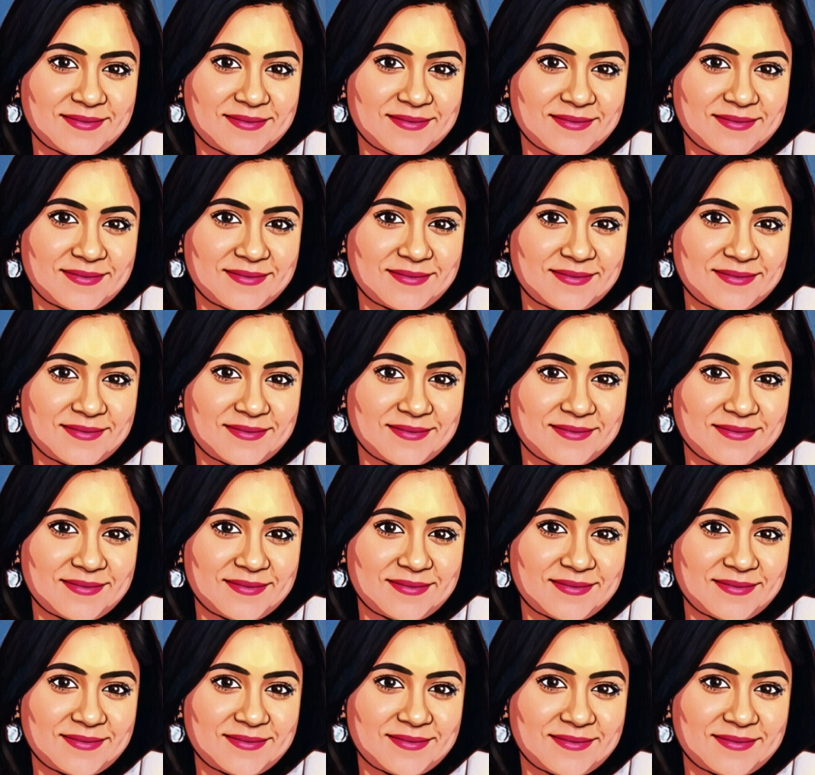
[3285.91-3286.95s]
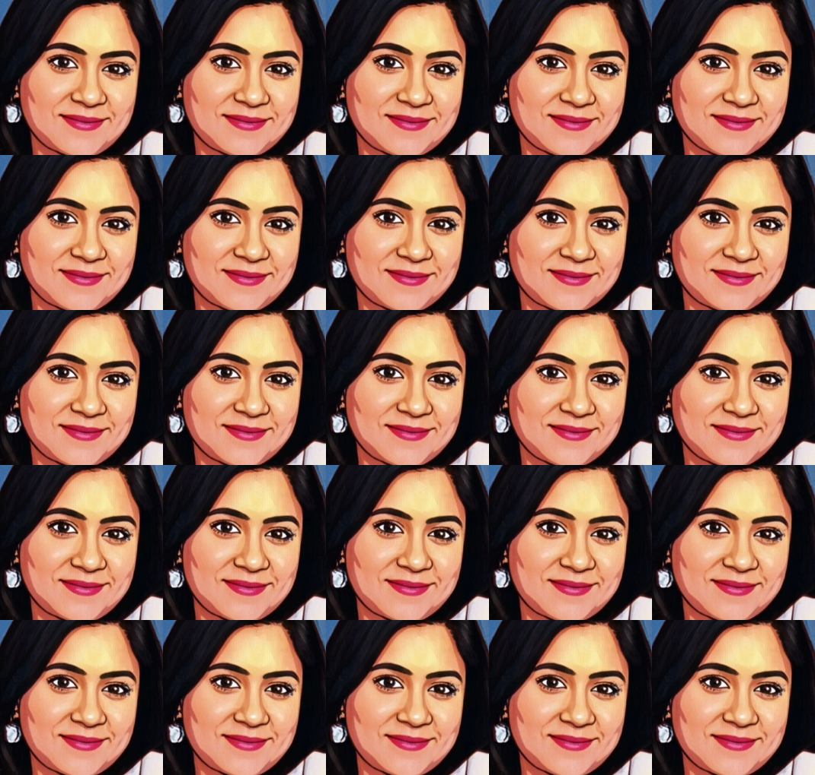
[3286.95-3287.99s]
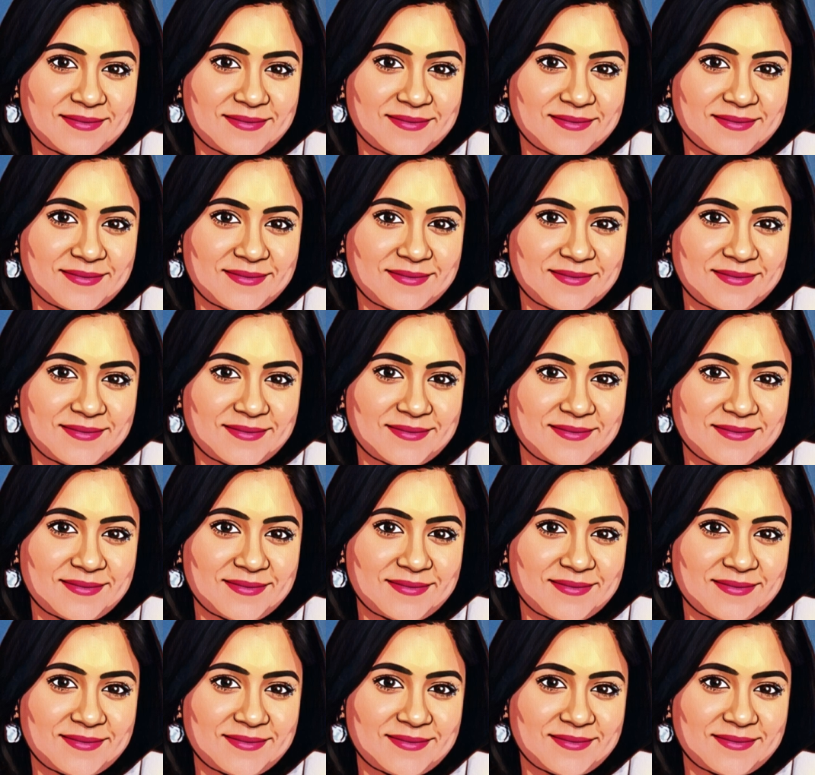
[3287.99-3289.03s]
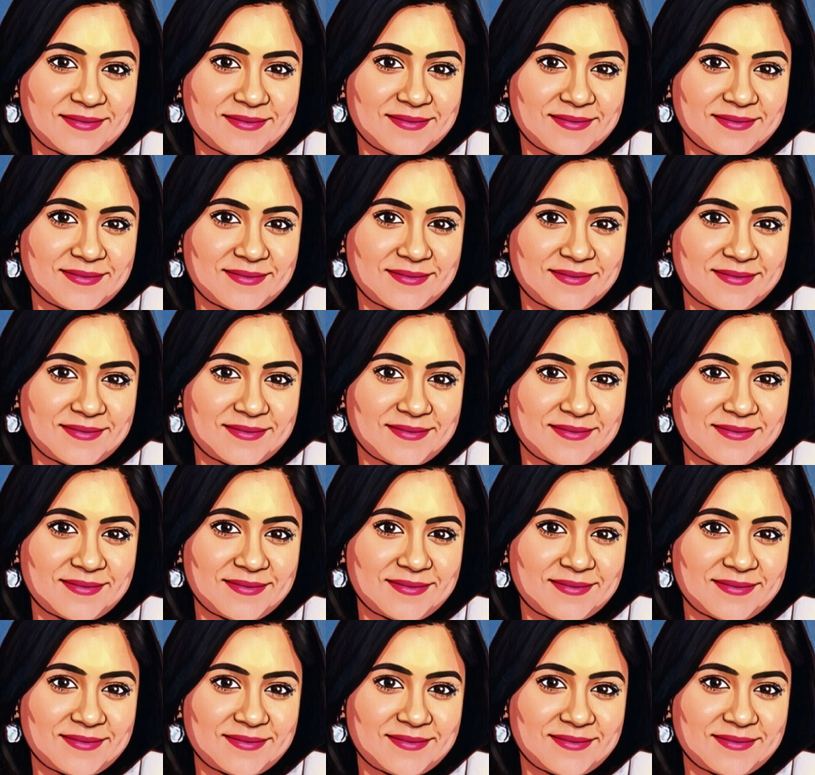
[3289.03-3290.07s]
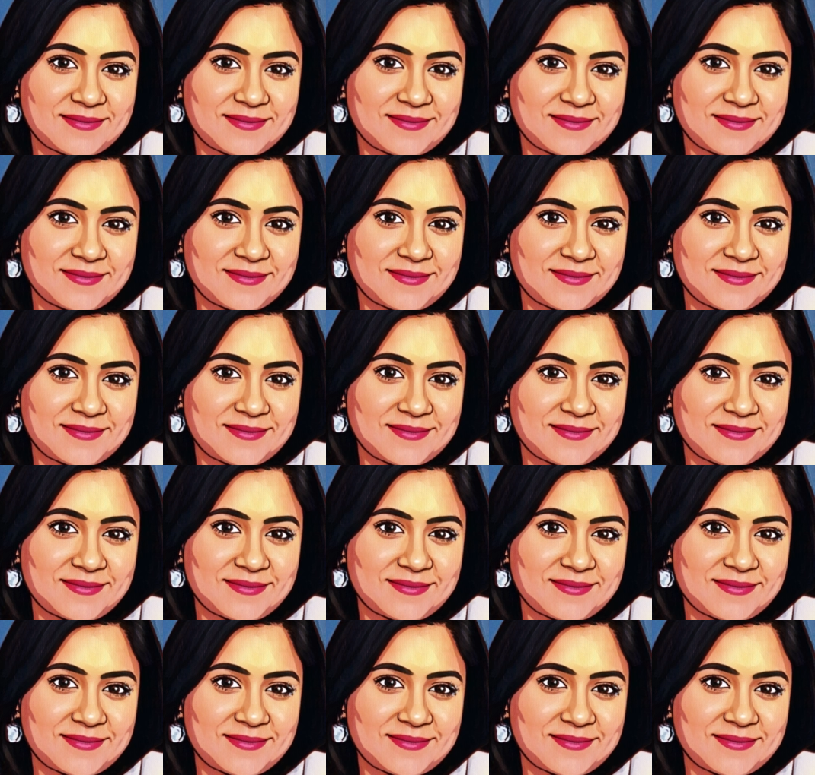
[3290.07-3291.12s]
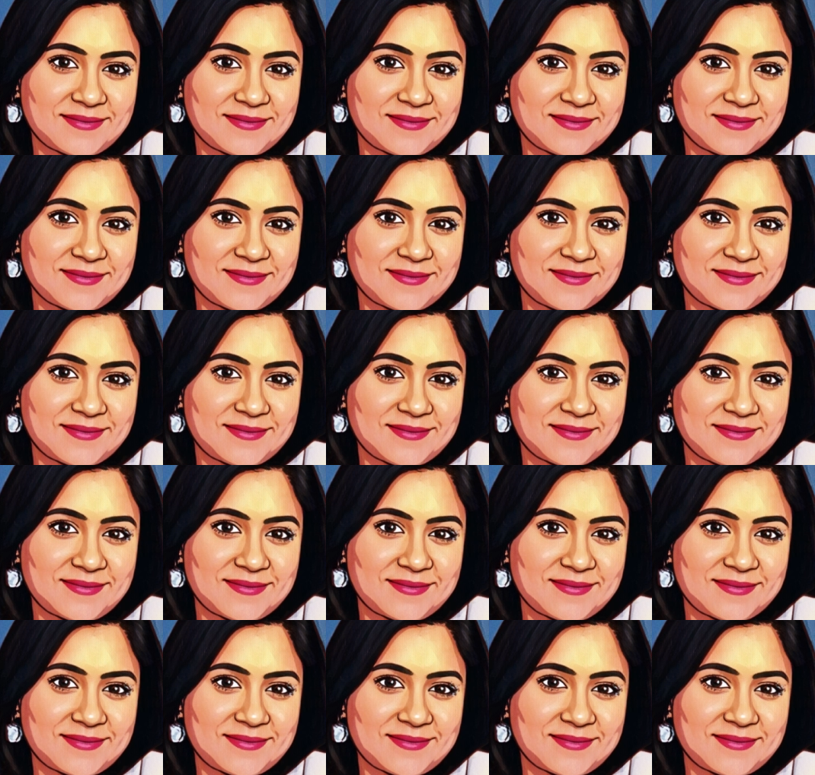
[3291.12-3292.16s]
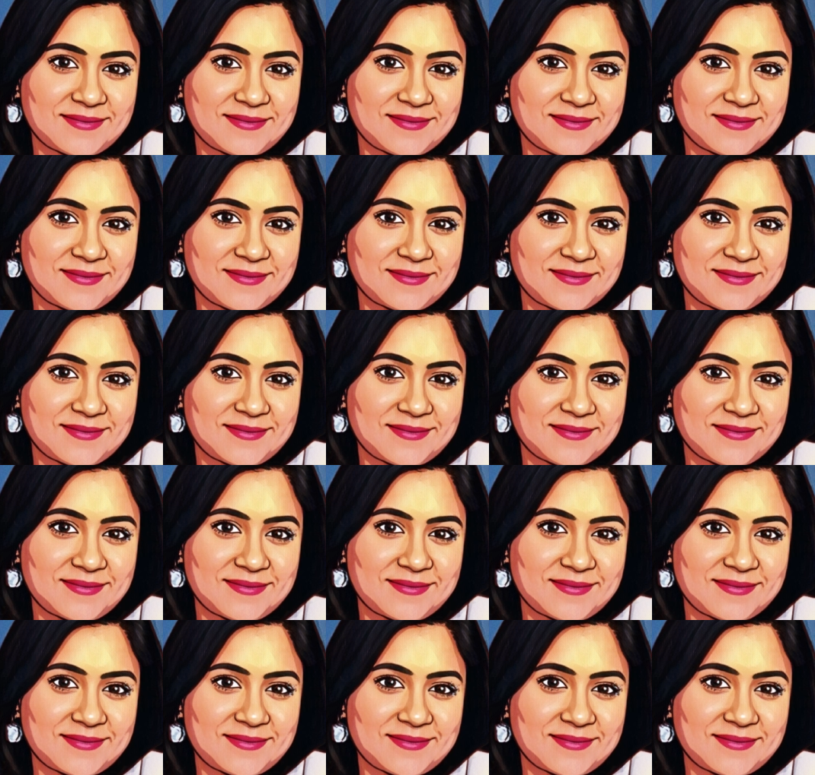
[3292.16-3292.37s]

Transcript: The face doesn't move, so there is nothing to read.